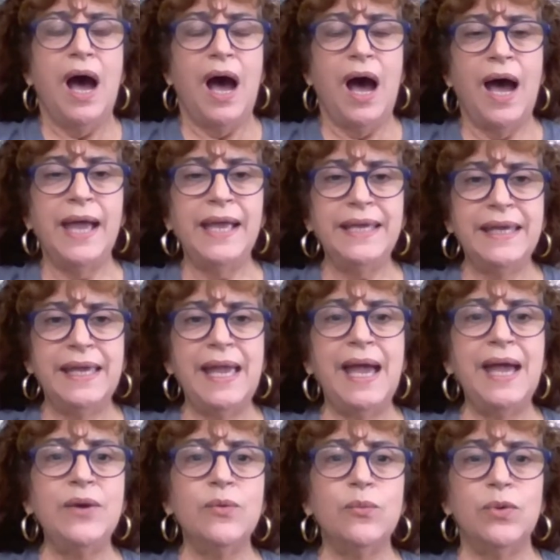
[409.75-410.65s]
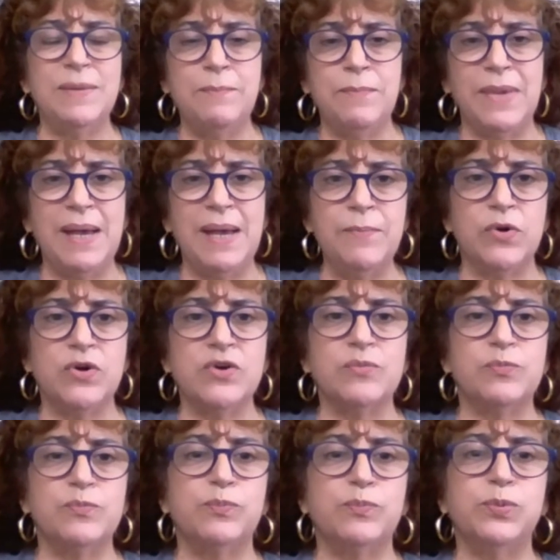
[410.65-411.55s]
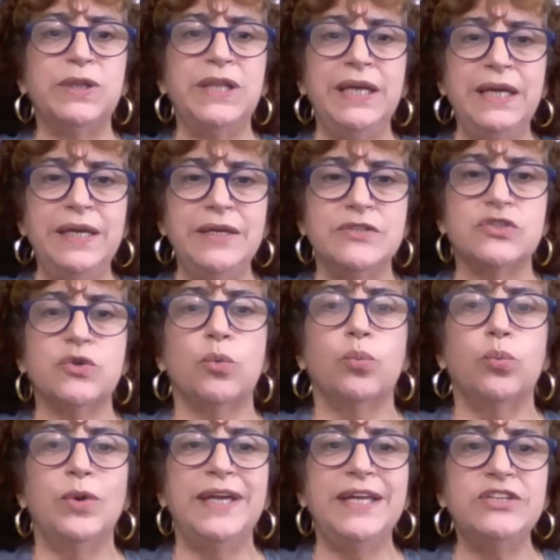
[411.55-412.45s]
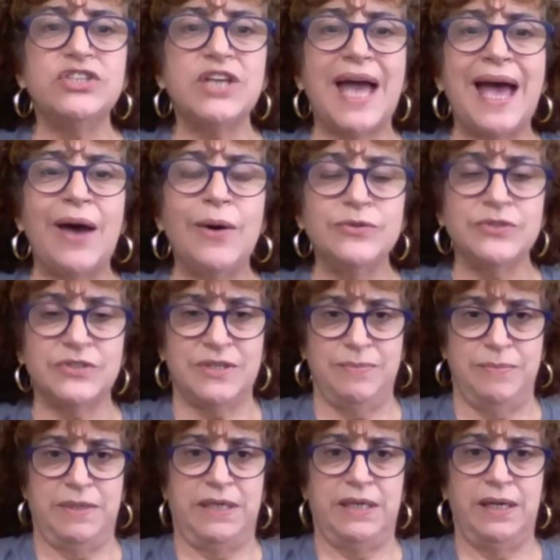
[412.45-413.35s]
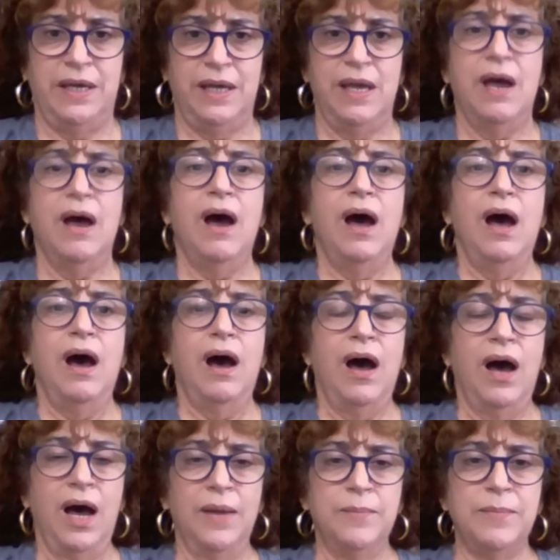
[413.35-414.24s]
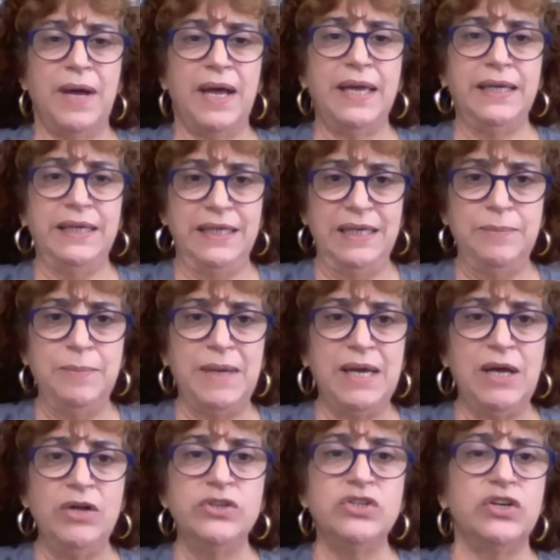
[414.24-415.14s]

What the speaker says: I can't remember. Please reach out to me on my email.